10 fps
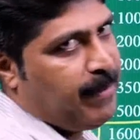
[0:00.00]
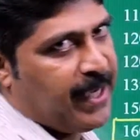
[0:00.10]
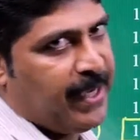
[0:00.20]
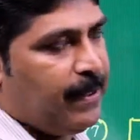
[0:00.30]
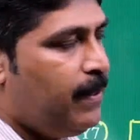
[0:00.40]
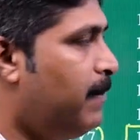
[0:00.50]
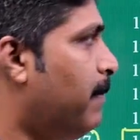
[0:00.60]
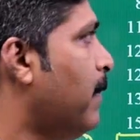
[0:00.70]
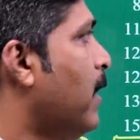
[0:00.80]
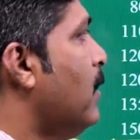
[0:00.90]
be here.
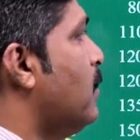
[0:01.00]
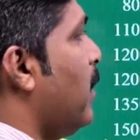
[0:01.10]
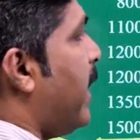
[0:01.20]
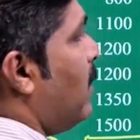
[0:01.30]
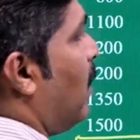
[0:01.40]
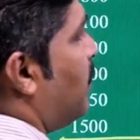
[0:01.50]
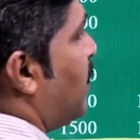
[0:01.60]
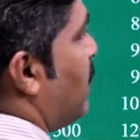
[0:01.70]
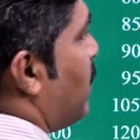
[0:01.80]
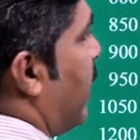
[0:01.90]
So look at the
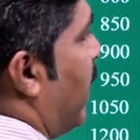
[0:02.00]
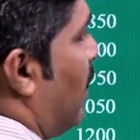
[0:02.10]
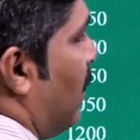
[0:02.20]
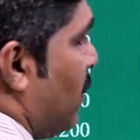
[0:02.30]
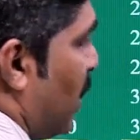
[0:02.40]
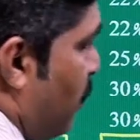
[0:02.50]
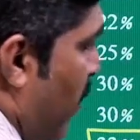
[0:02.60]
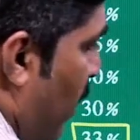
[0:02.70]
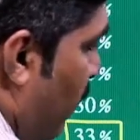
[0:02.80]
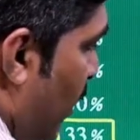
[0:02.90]
options here. Such
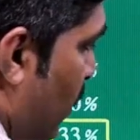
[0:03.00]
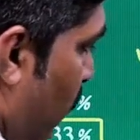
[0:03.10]
value is